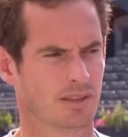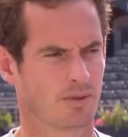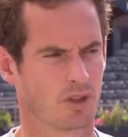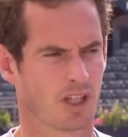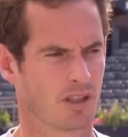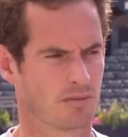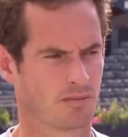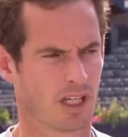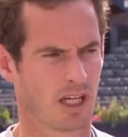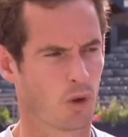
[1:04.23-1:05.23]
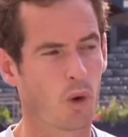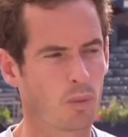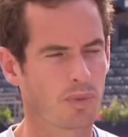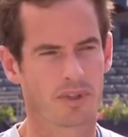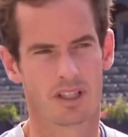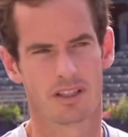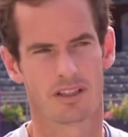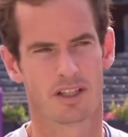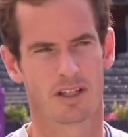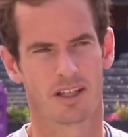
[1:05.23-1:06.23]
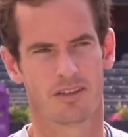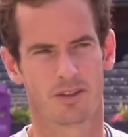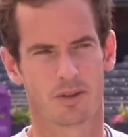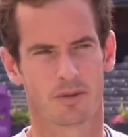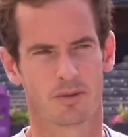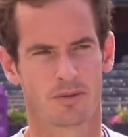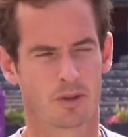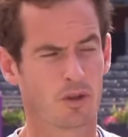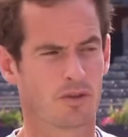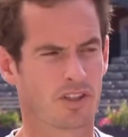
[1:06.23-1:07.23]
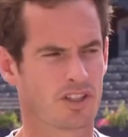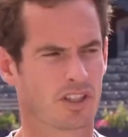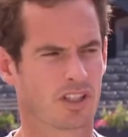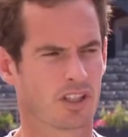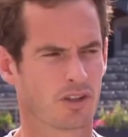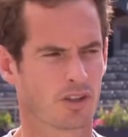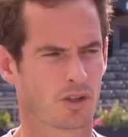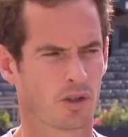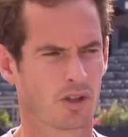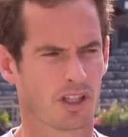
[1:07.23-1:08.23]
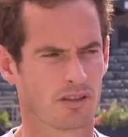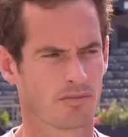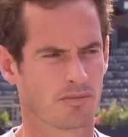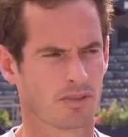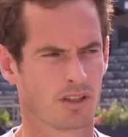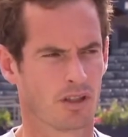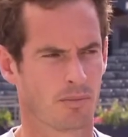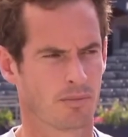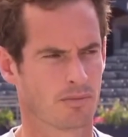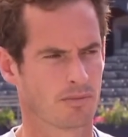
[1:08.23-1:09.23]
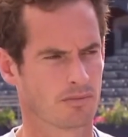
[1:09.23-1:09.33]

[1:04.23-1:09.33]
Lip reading: So yeah, I hope that I feel good physically on the court, and I'm